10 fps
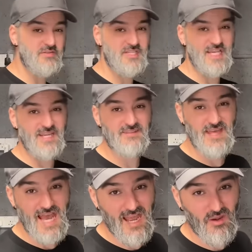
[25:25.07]
seen
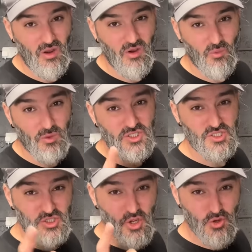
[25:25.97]
that was
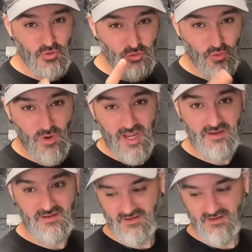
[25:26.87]
two quid.